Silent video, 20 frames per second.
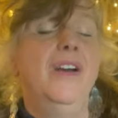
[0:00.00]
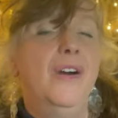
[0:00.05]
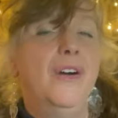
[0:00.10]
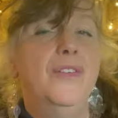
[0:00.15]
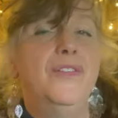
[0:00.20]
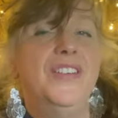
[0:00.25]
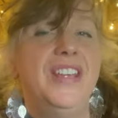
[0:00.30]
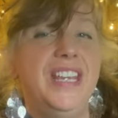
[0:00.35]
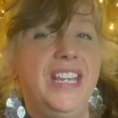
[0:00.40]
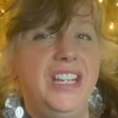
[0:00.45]

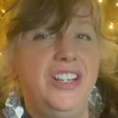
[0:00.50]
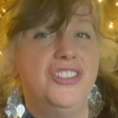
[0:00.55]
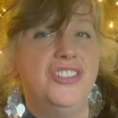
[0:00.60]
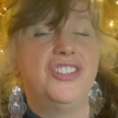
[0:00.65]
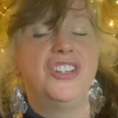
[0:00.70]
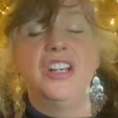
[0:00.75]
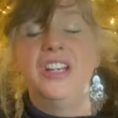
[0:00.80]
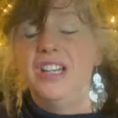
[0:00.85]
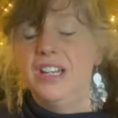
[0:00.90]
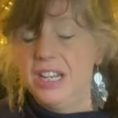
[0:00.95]
of each
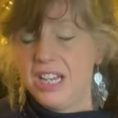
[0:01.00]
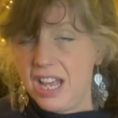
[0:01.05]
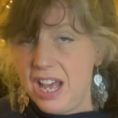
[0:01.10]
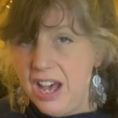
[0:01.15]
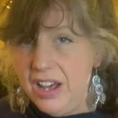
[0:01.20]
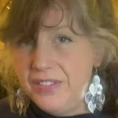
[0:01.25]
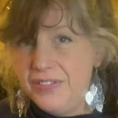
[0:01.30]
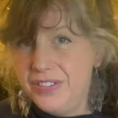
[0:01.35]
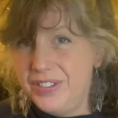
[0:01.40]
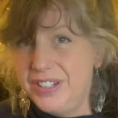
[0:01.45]

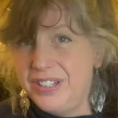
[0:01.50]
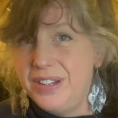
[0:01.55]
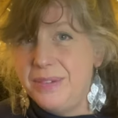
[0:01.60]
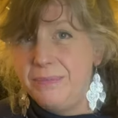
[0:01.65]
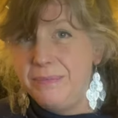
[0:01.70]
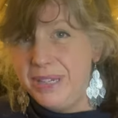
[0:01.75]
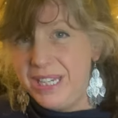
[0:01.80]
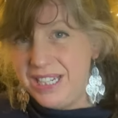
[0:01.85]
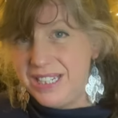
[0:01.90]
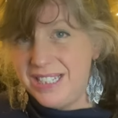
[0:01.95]
coven
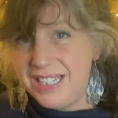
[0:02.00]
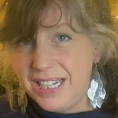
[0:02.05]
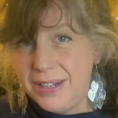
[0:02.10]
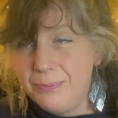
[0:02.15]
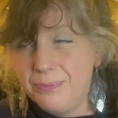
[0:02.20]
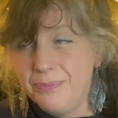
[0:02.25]
meeting.